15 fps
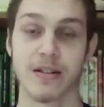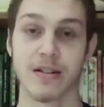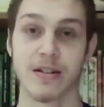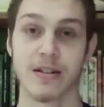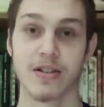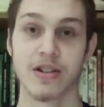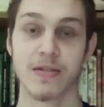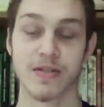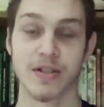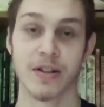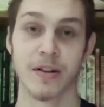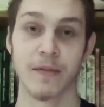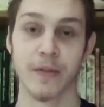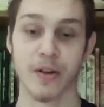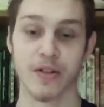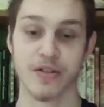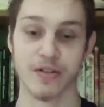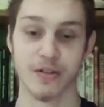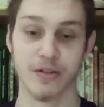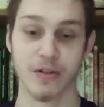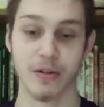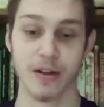She was not a virgin
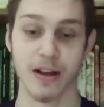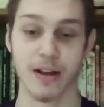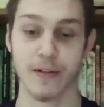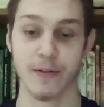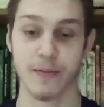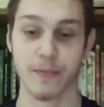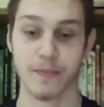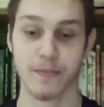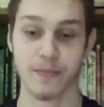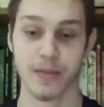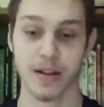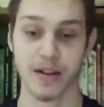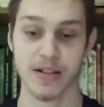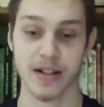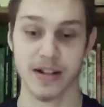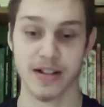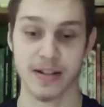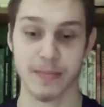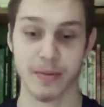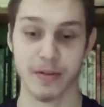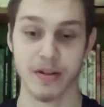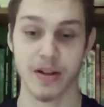her whole life. It's that
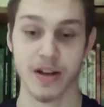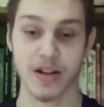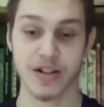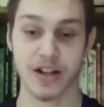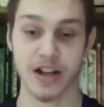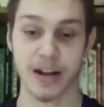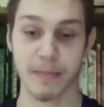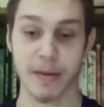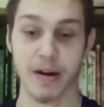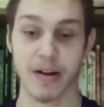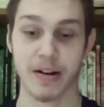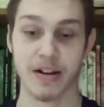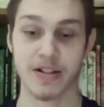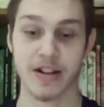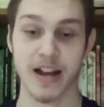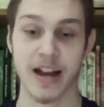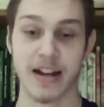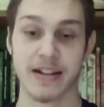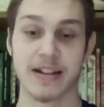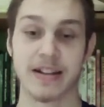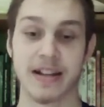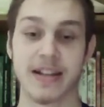simple. She got married and she had
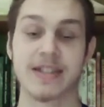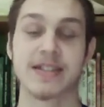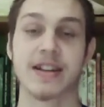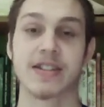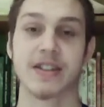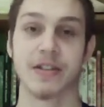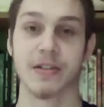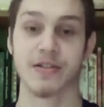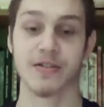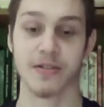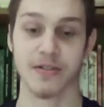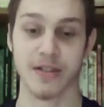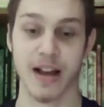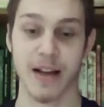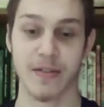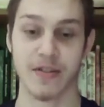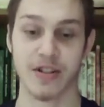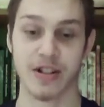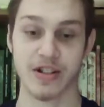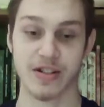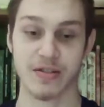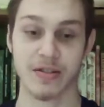at least six other children after
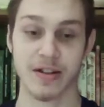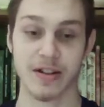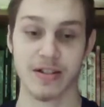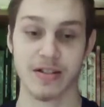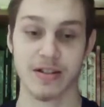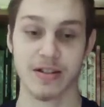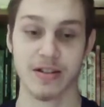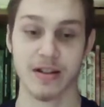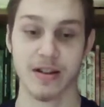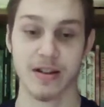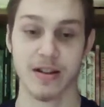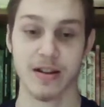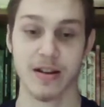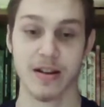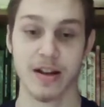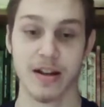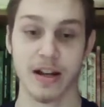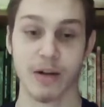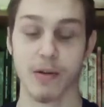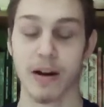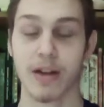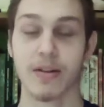Jesus Christ.
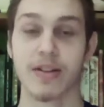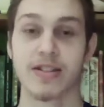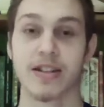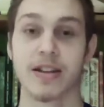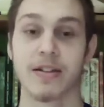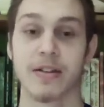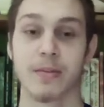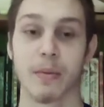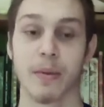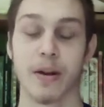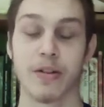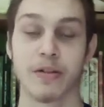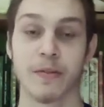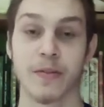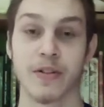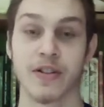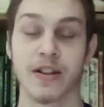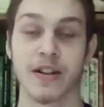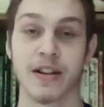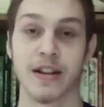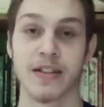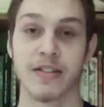Now, why do I say the perpetual
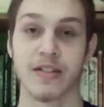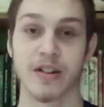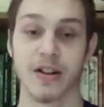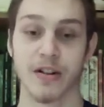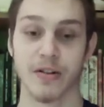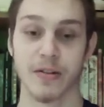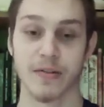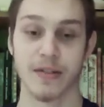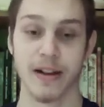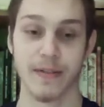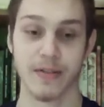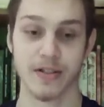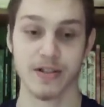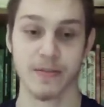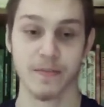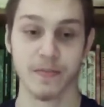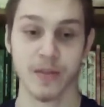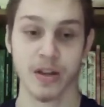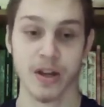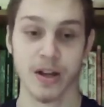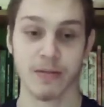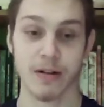virginity is a doctrine of devils?
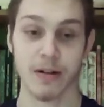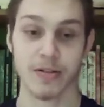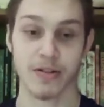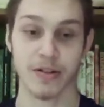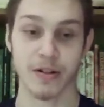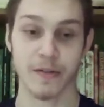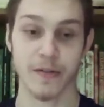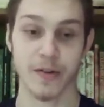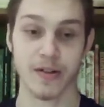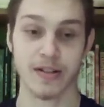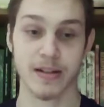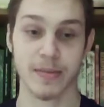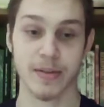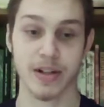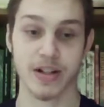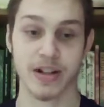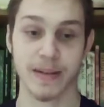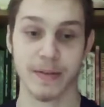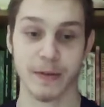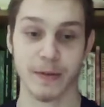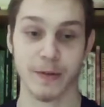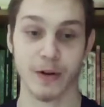Well, turn to 1 Timothy
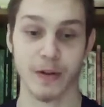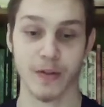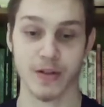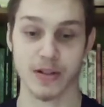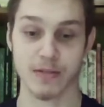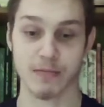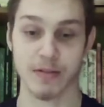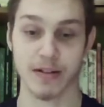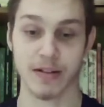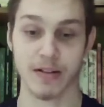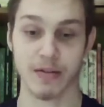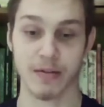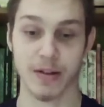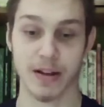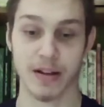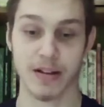chapter 4, verses 1 to 3.